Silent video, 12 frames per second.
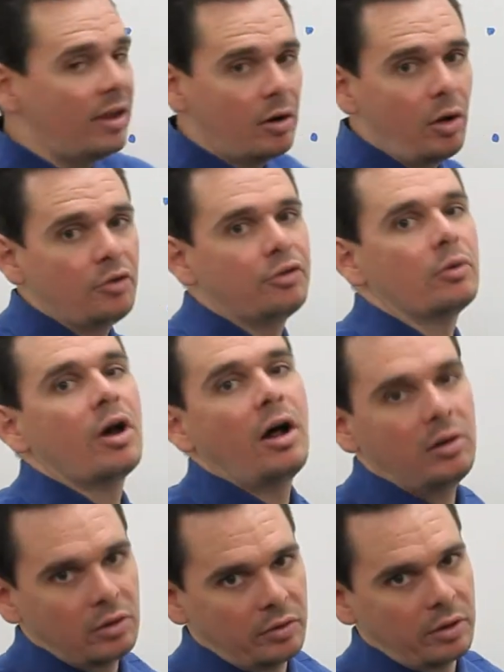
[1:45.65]
then also
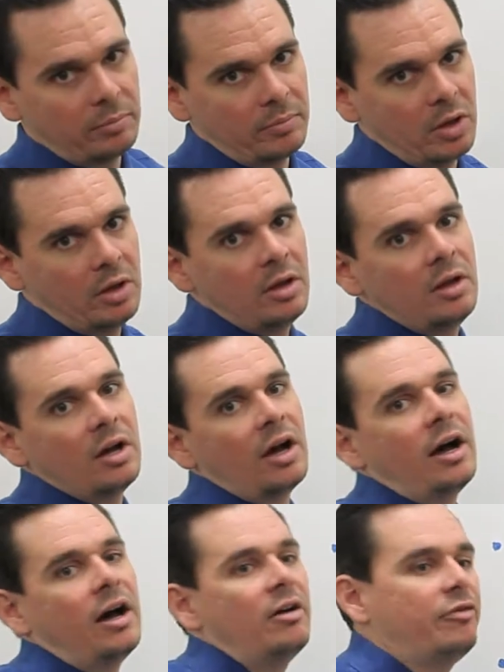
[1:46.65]
color them
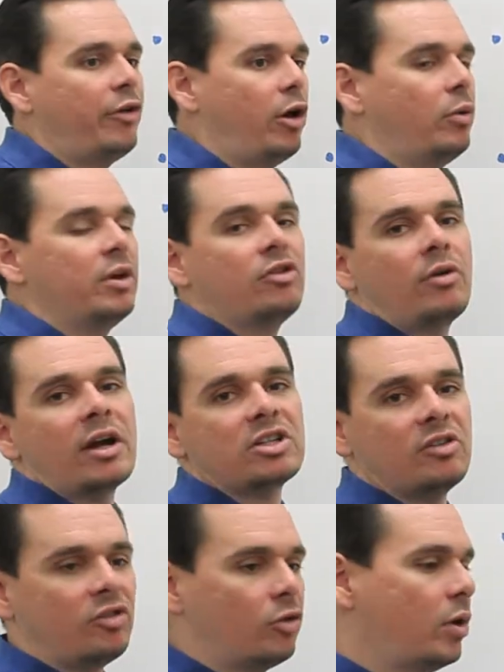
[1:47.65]
following
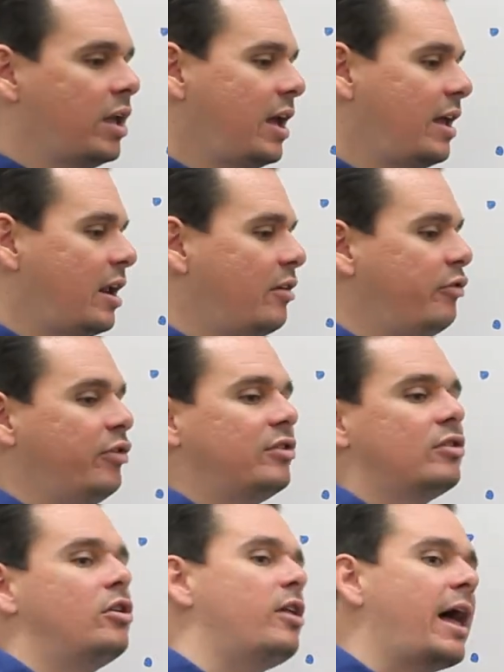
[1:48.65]
directions. So again, a
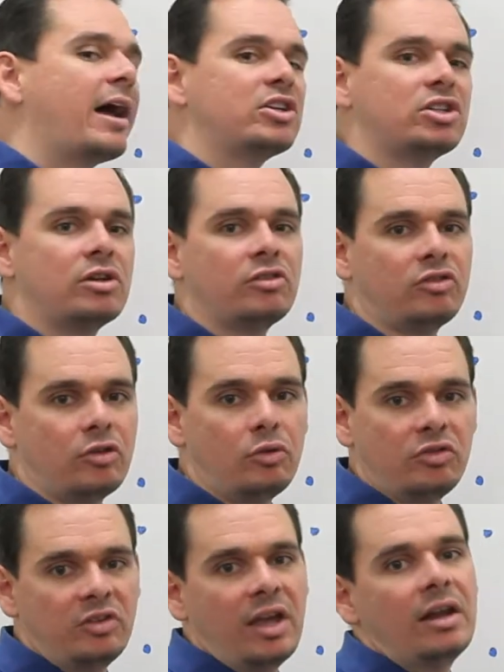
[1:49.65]
physical action
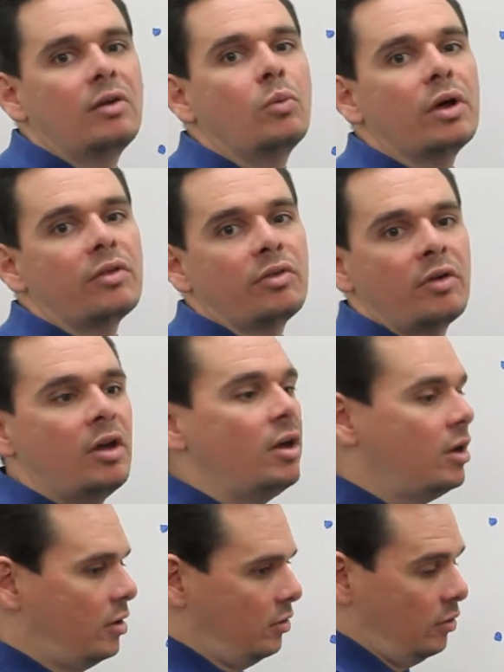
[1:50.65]
associated with
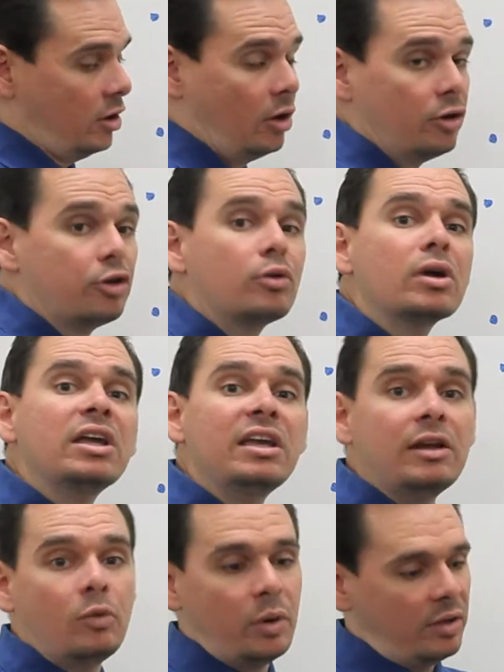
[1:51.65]
the color
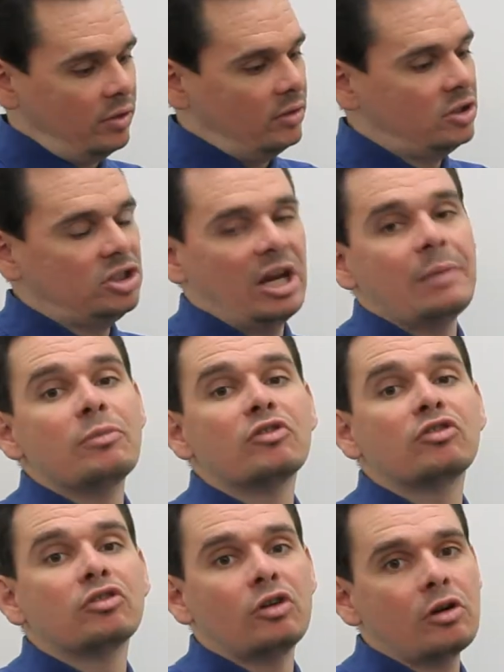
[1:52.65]
green, with the shape of
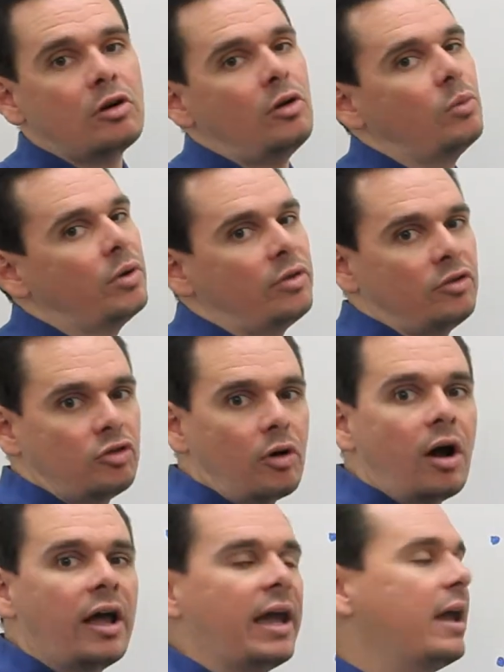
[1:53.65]
circle, with a
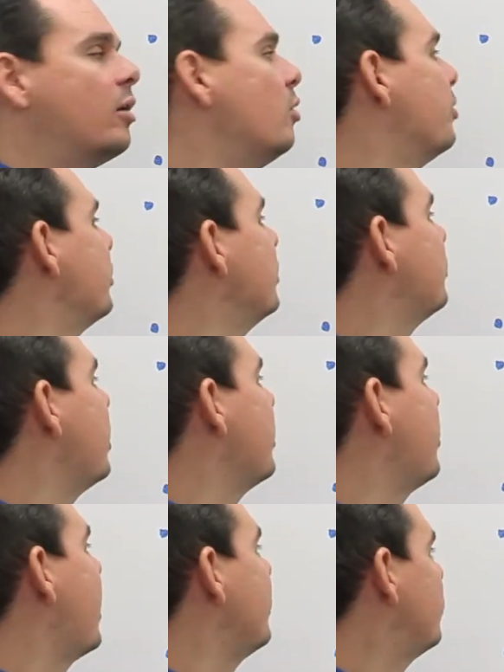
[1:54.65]
triangle, things like
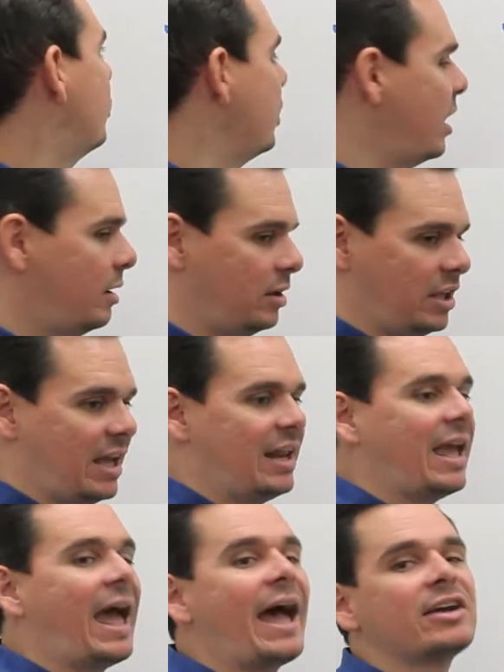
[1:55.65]
that. So again,
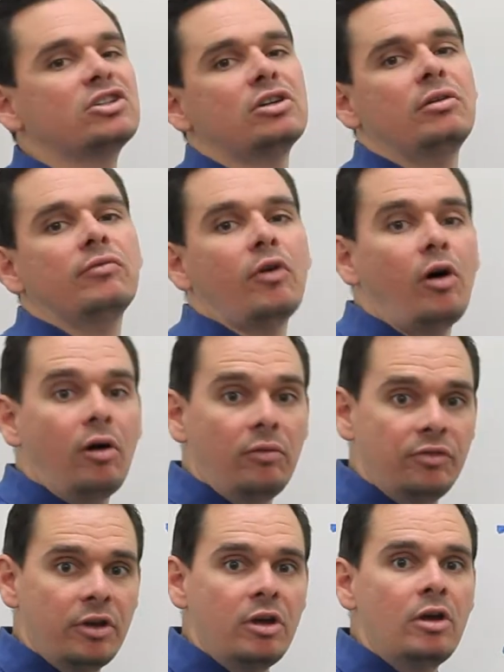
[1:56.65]
getting action
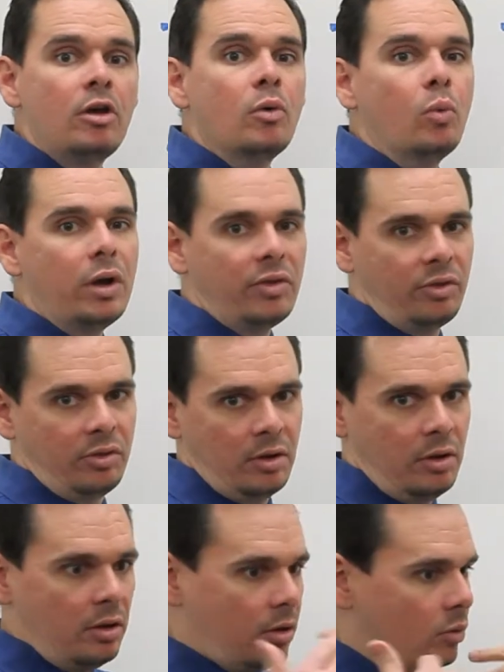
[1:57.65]
involved with
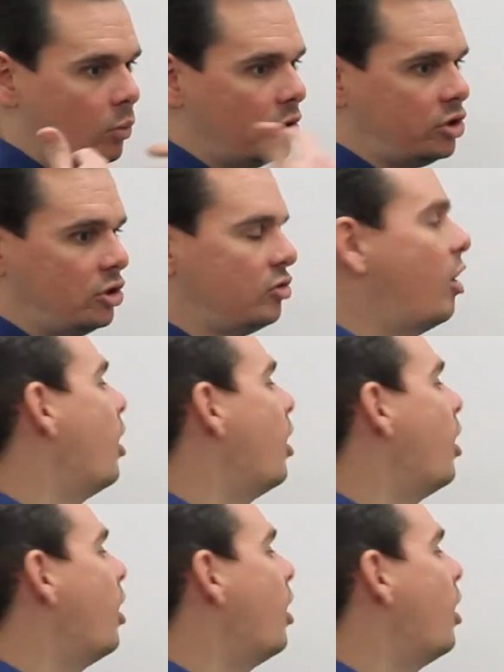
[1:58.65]
what you're